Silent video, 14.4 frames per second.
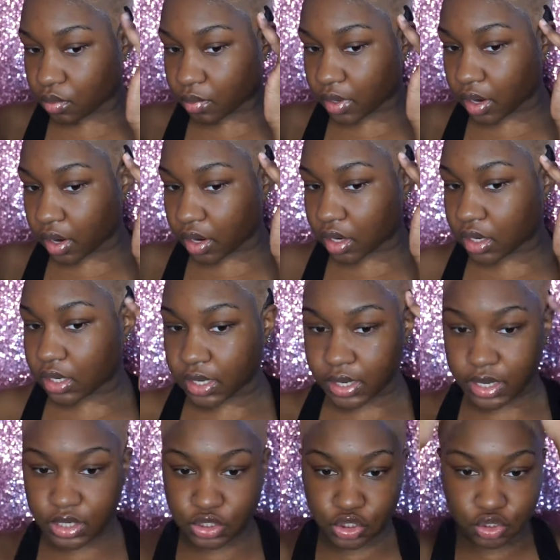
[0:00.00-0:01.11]
We are good
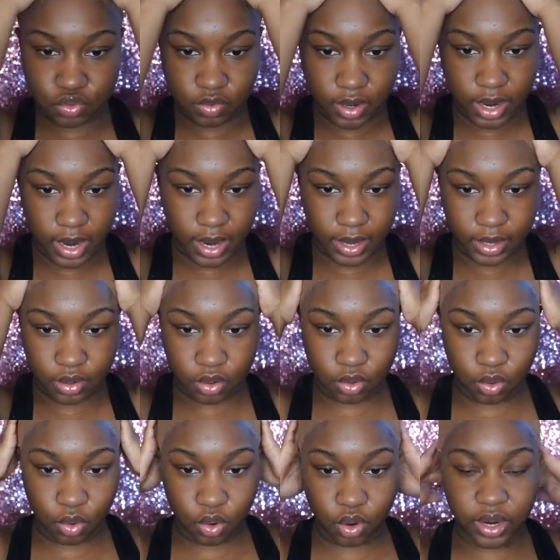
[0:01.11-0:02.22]
and dry on
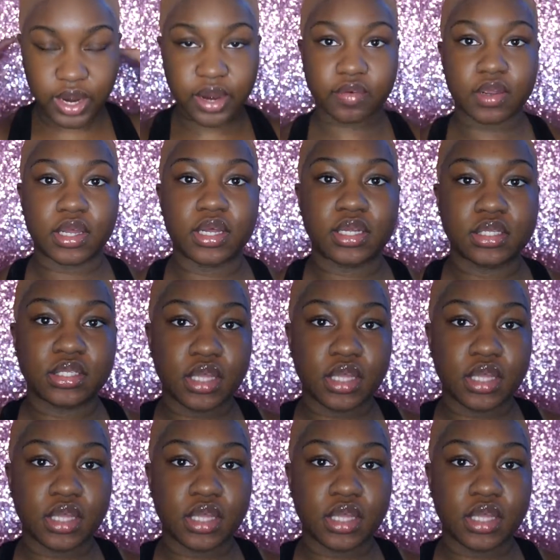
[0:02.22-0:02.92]
all areas.